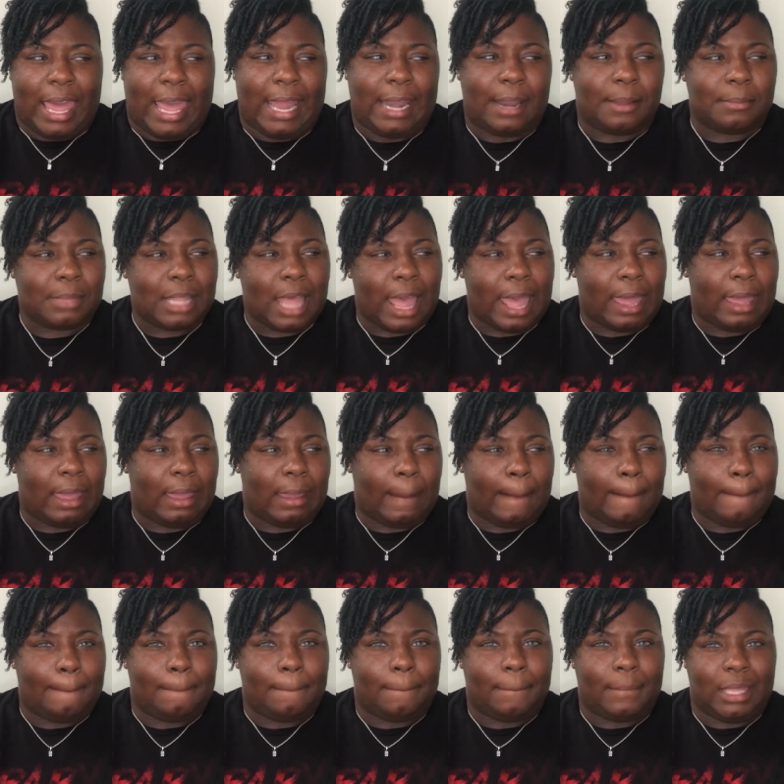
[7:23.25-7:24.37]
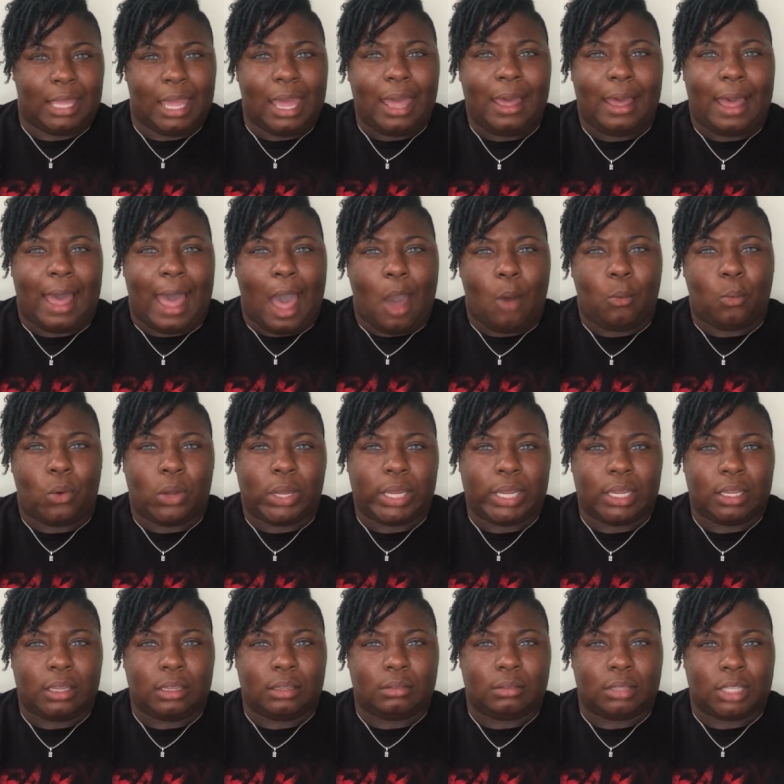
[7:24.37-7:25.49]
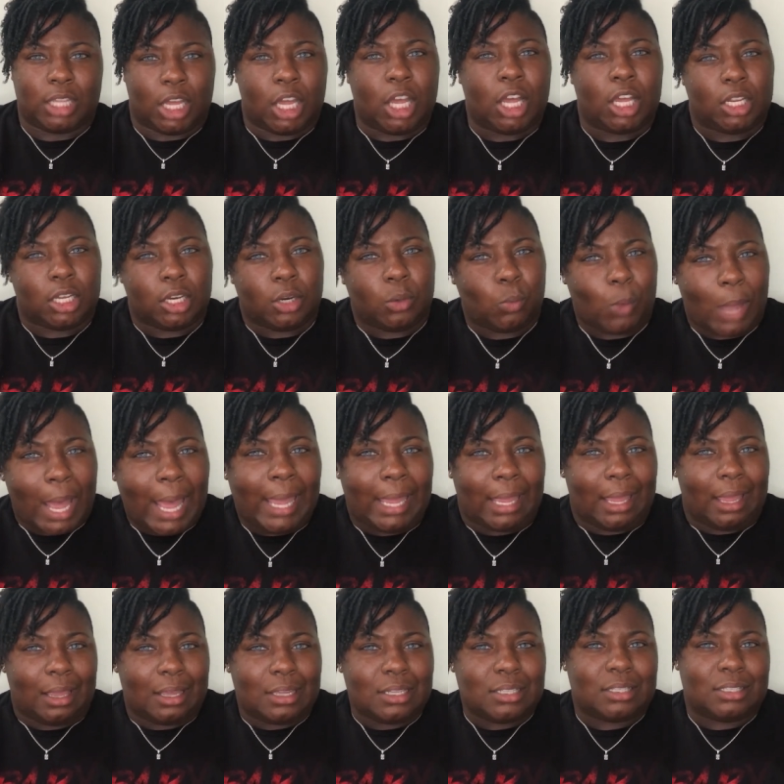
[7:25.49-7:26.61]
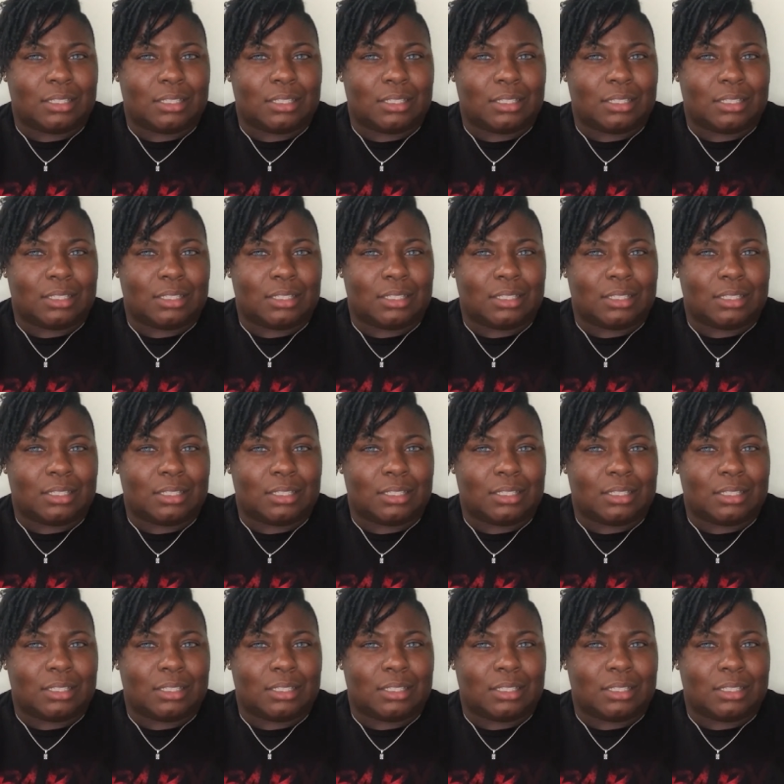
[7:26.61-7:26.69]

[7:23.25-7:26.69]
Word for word: And I'm like, yeah, I want the color white.